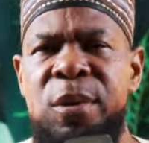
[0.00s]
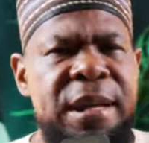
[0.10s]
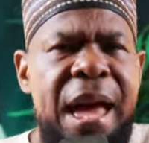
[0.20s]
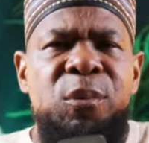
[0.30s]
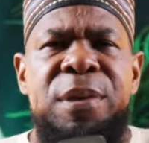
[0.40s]
We're
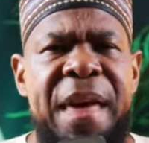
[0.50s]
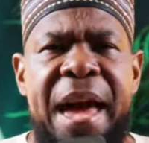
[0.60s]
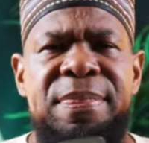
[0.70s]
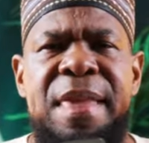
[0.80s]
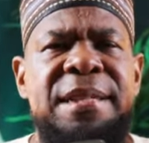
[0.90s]
not with
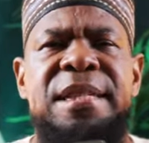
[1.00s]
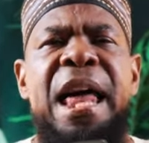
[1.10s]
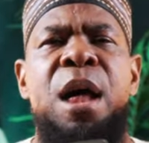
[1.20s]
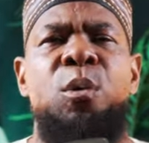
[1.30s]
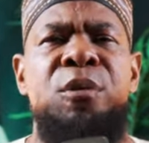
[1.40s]
that. That's
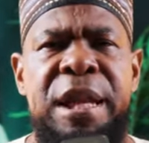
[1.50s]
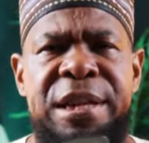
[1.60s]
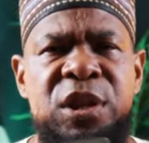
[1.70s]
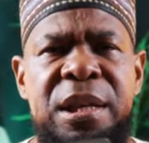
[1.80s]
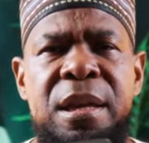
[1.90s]
not our
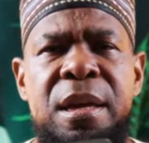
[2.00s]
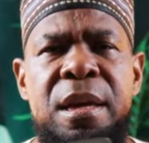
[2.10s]
religion.